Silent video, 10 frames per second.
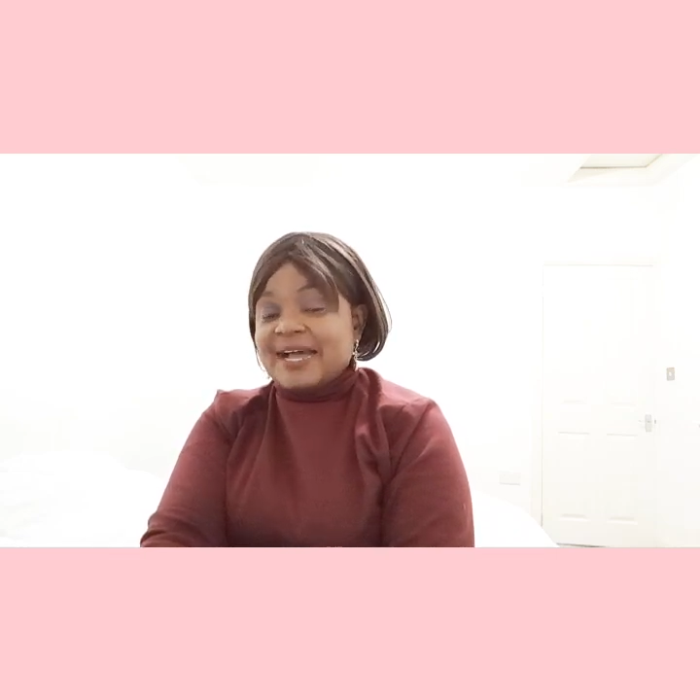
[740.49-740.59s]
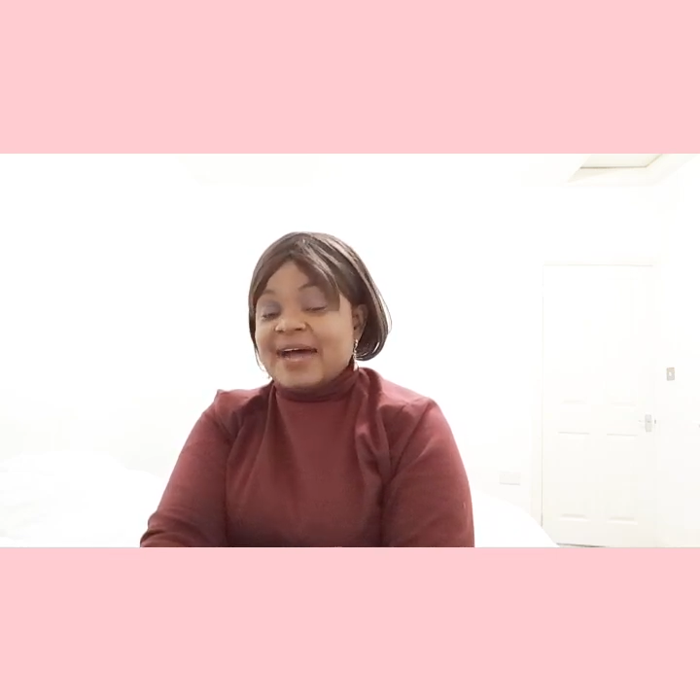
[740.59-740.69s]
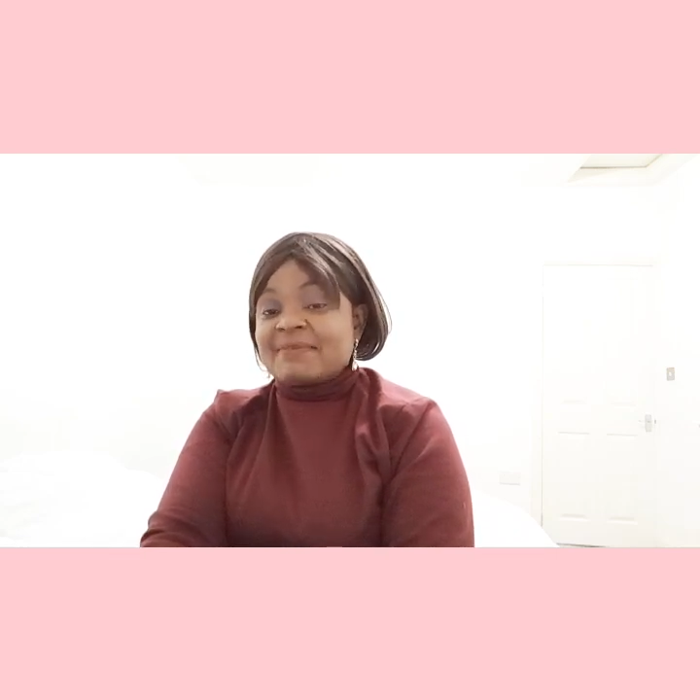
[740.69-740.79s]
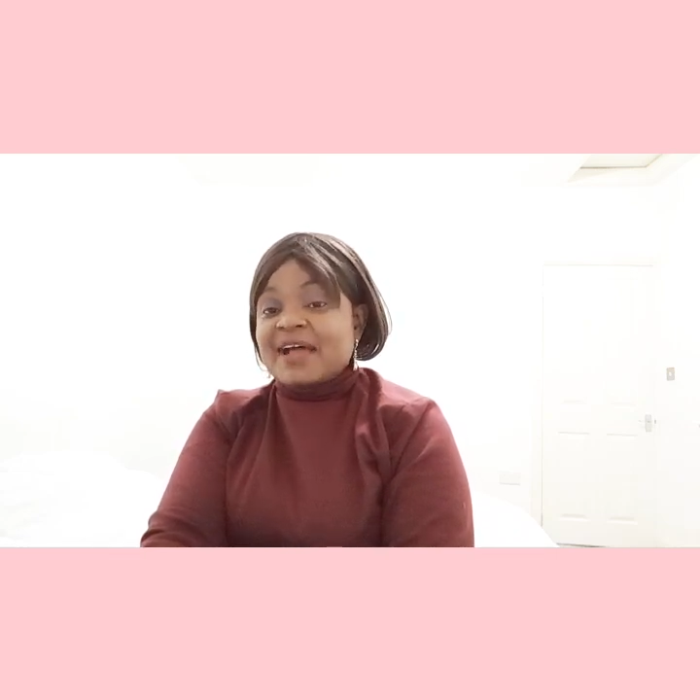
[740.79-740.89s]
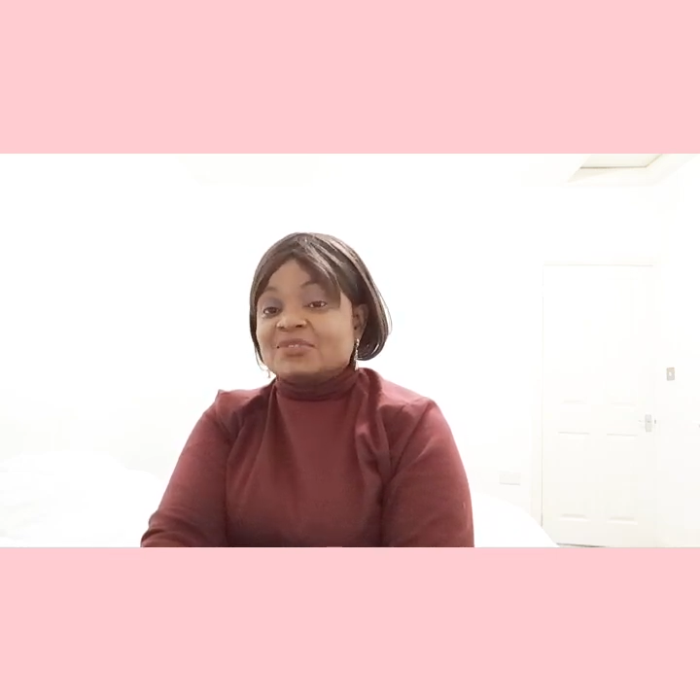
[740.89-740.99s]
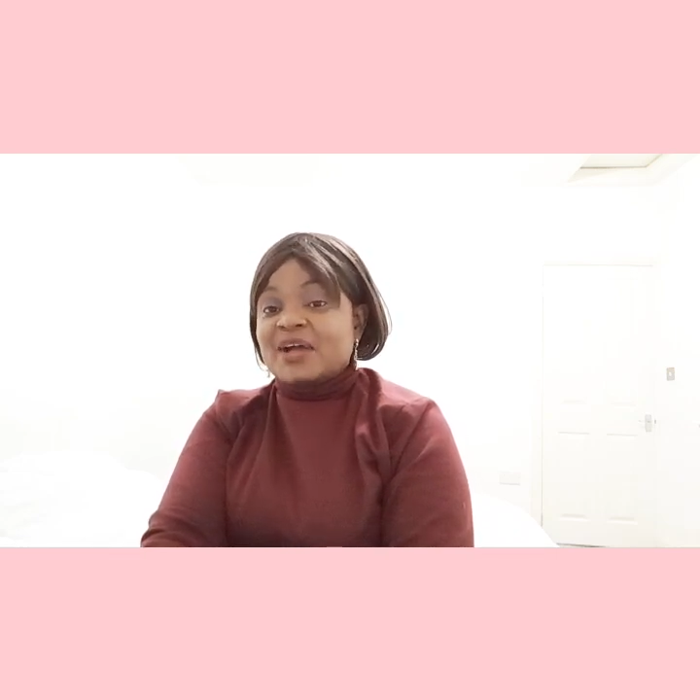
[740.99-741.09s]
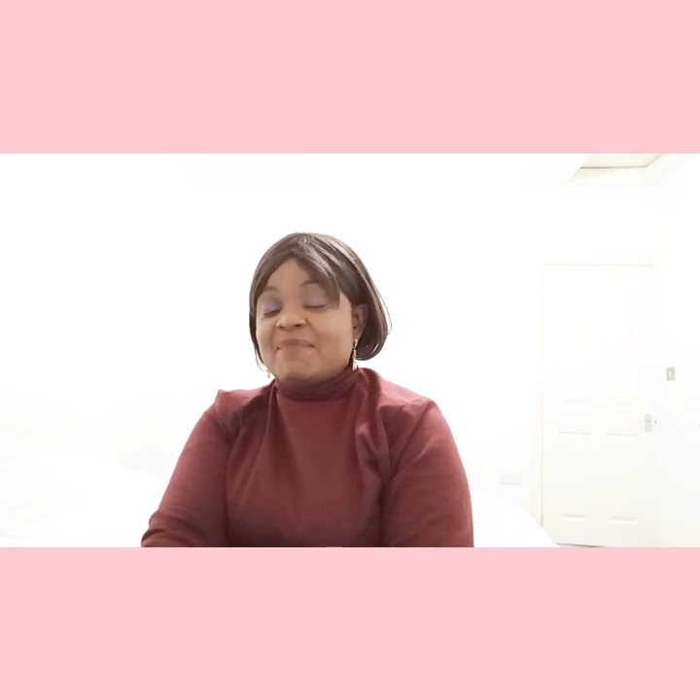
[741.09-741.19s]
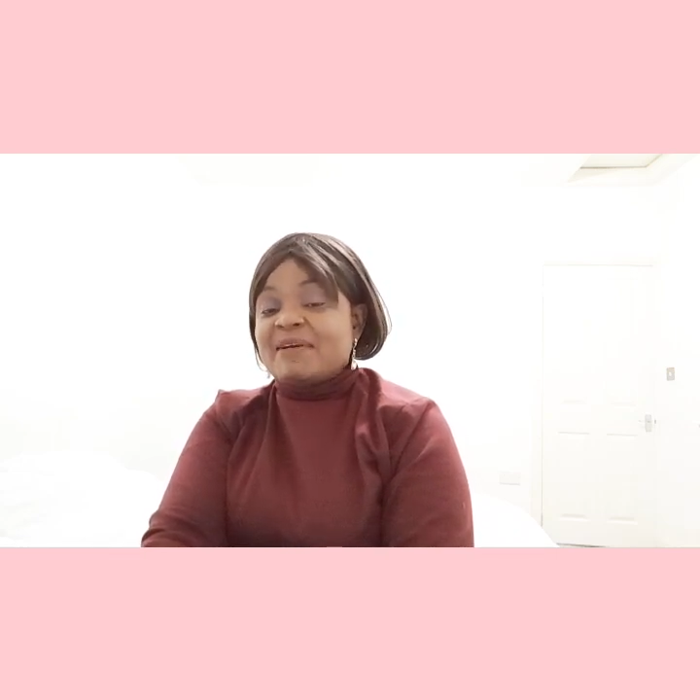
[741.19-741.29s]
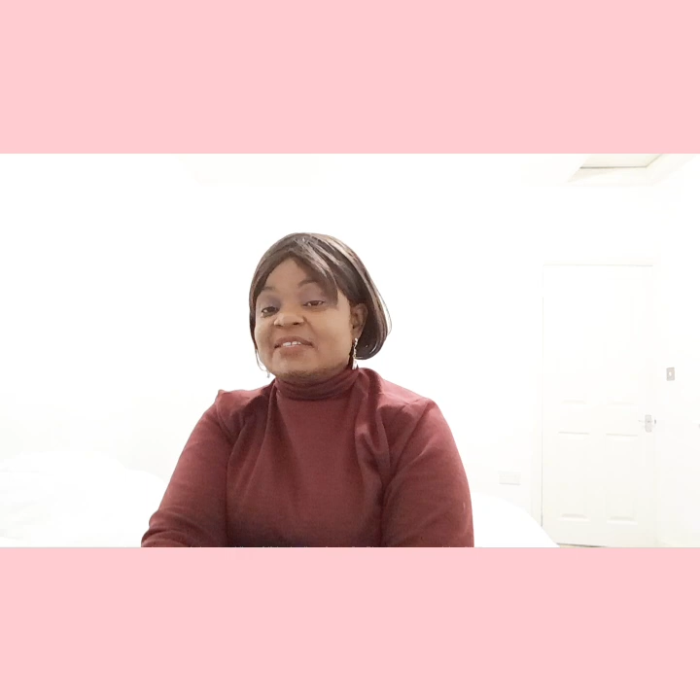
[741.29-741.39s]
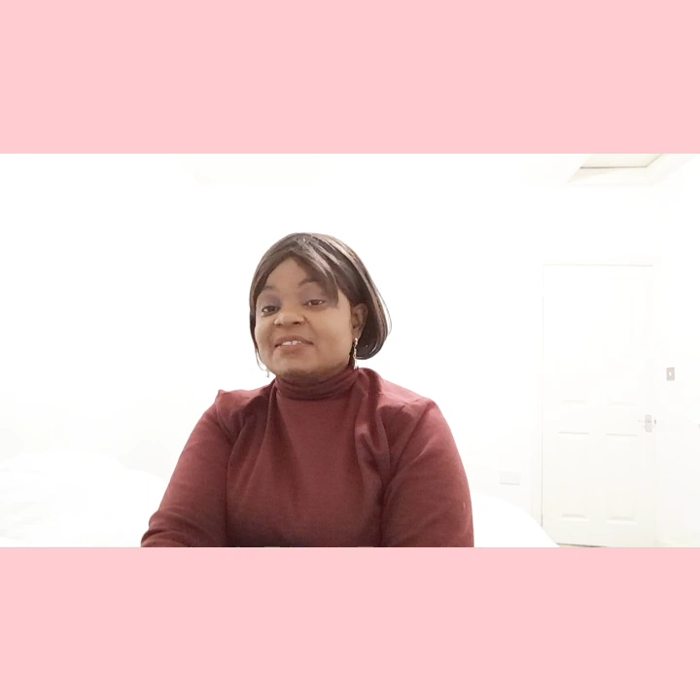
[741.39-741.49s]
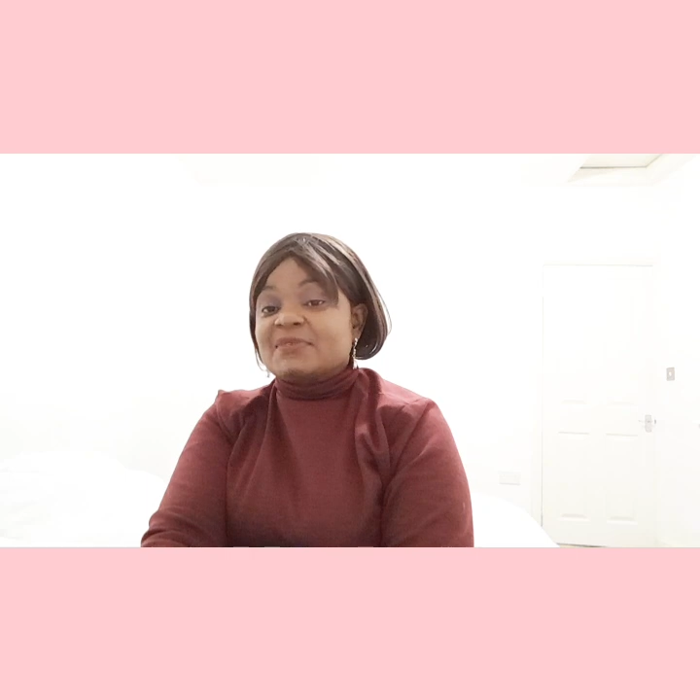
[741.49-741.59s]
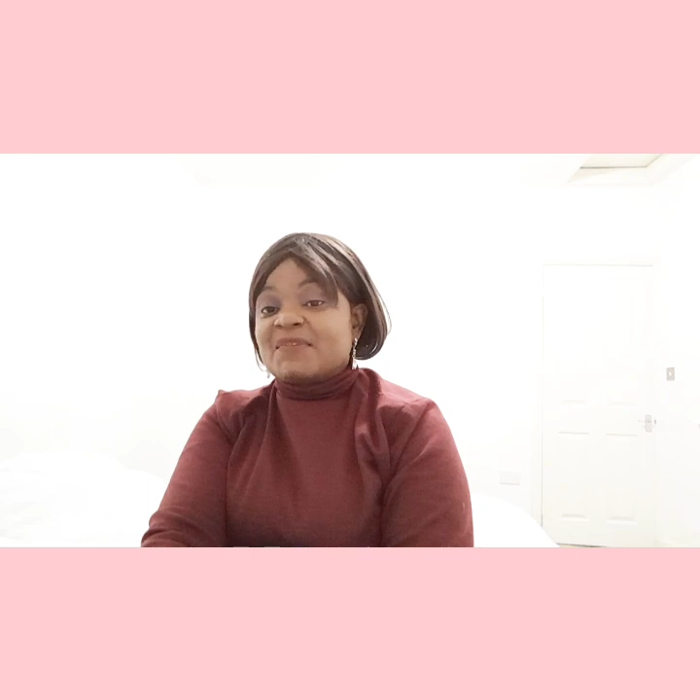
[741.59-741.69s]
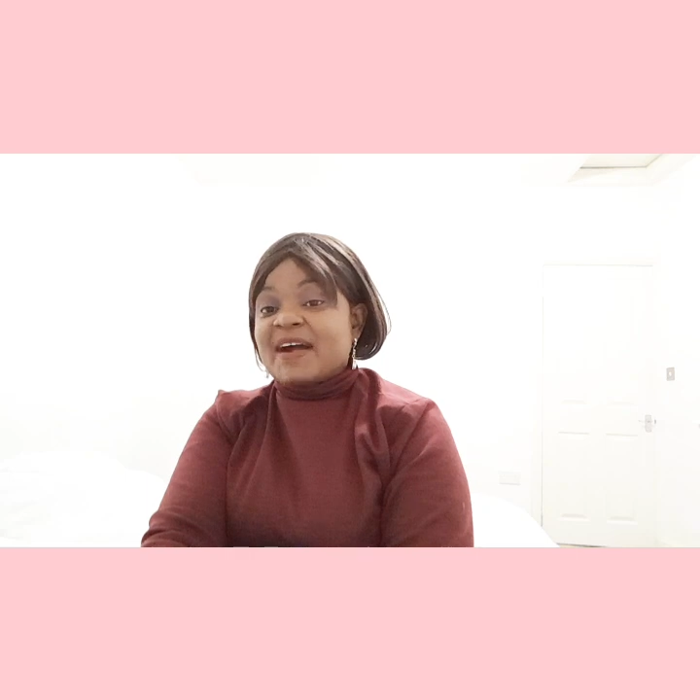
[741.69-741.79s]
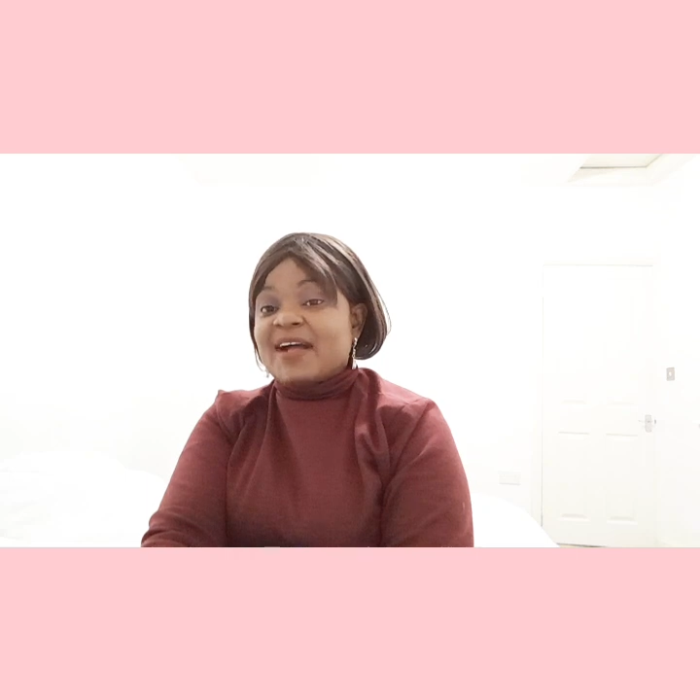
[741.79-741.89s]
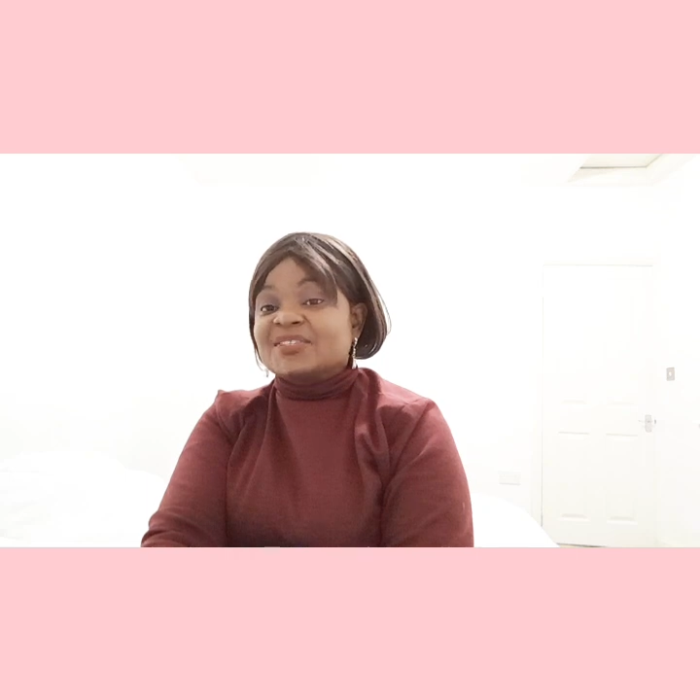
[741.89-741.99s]
and I should have my statement
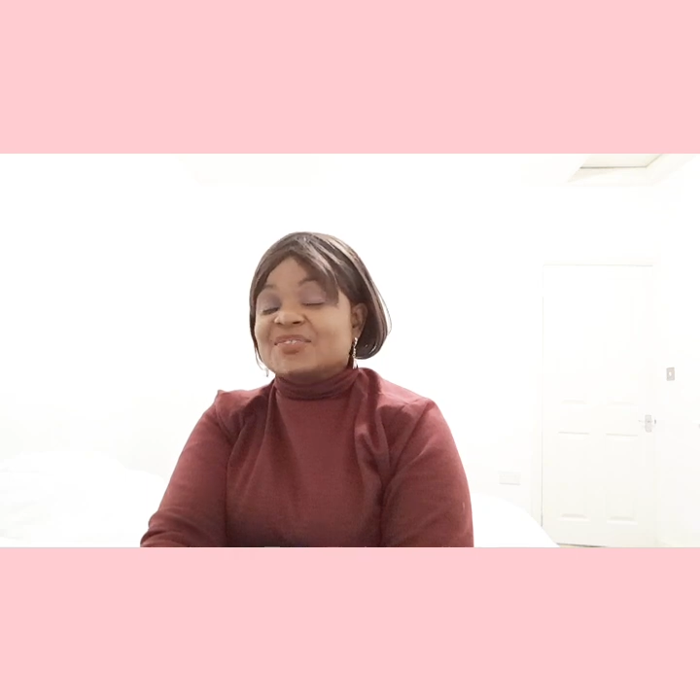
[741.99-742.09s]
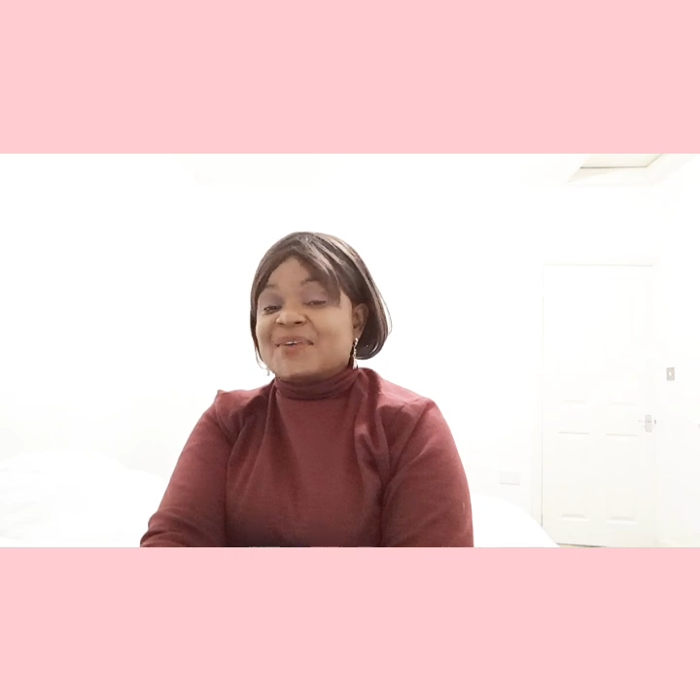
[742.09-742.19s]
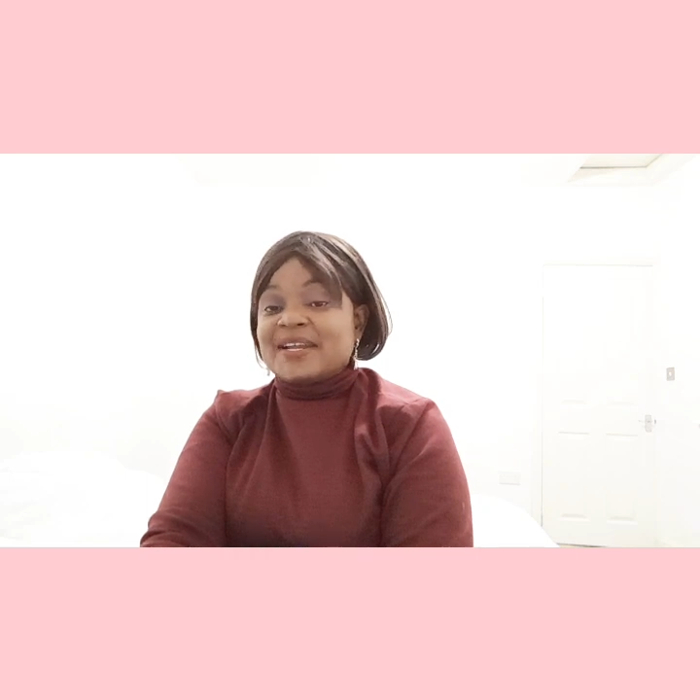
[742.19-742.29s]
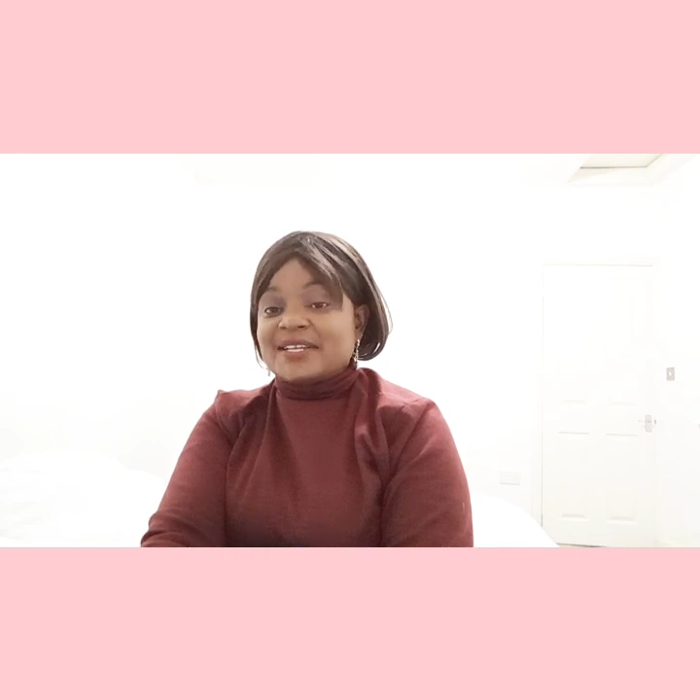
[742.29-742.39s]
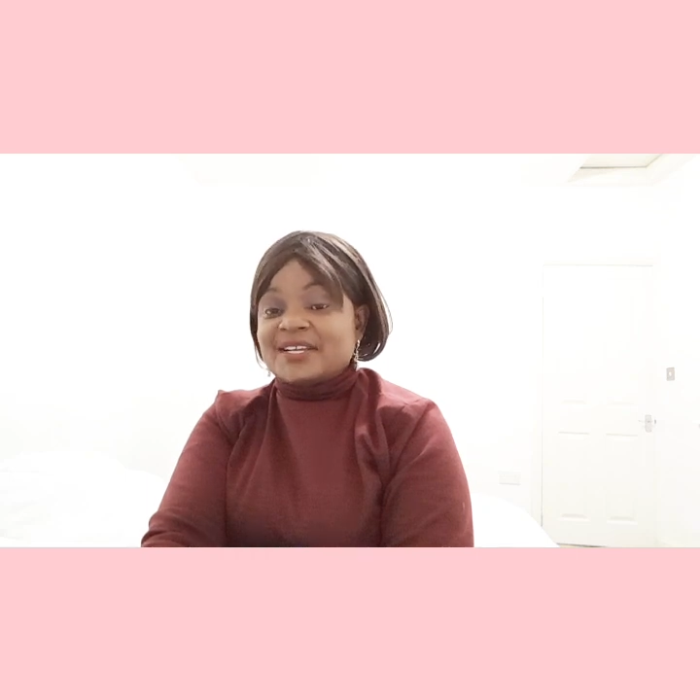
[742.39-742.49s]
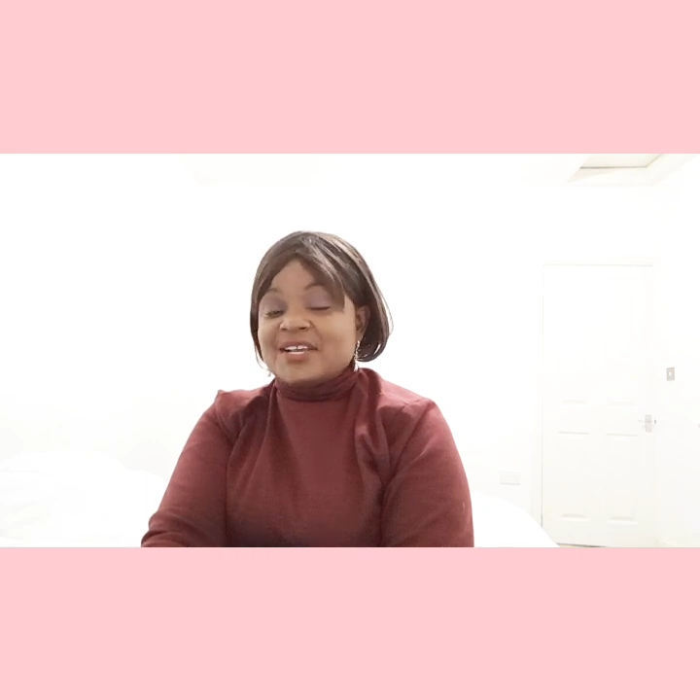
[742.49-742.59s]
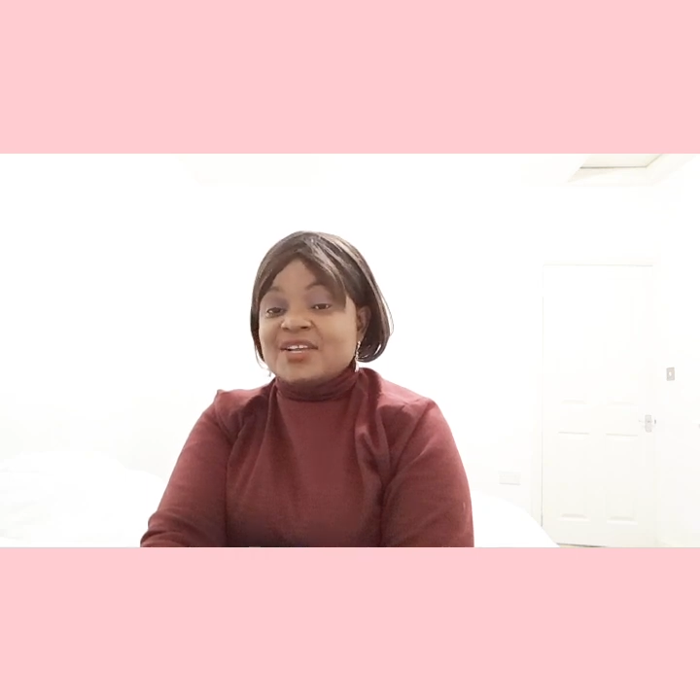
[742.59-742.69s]
of account ready,